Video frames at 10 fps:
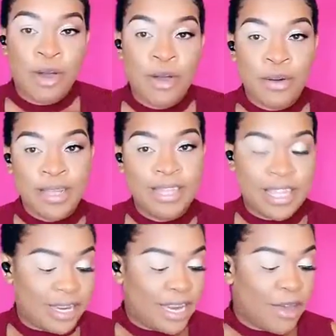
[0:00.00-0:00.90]
Alright
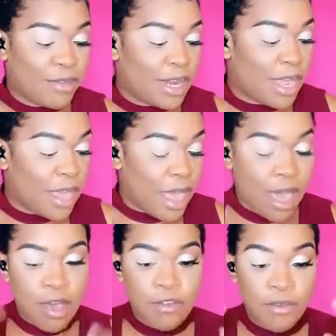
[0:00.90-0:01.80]
then, now that I
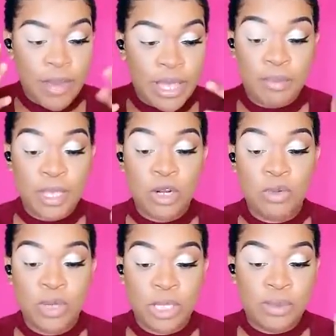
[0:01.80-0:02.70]
have my P.
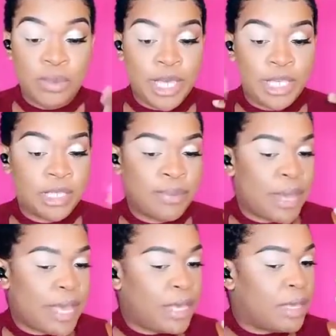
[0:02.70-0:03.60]
Louise base,
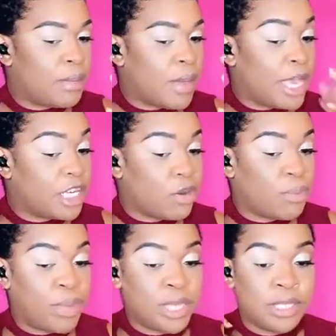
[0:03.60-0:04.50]
my eyeshadow
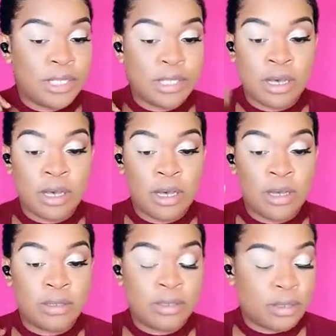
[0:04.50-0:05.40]
base
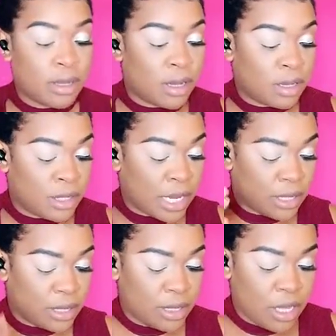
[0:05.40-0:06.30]

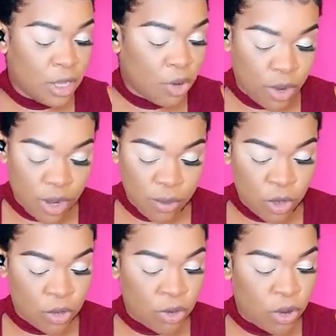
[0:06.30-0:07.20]
done, I'm
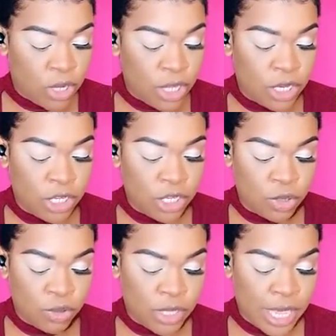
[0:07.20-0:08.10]
going to go
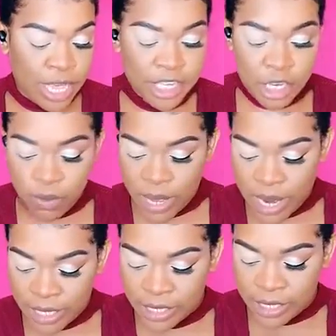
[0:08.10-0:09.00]
into the eyeshadow
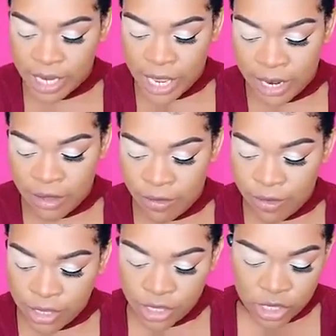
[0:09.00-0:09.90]
palette, and the
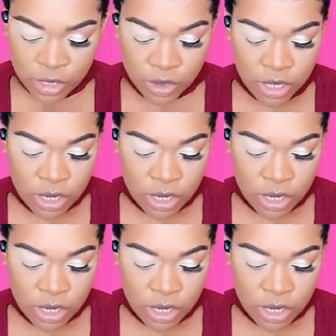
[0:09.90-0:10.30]
first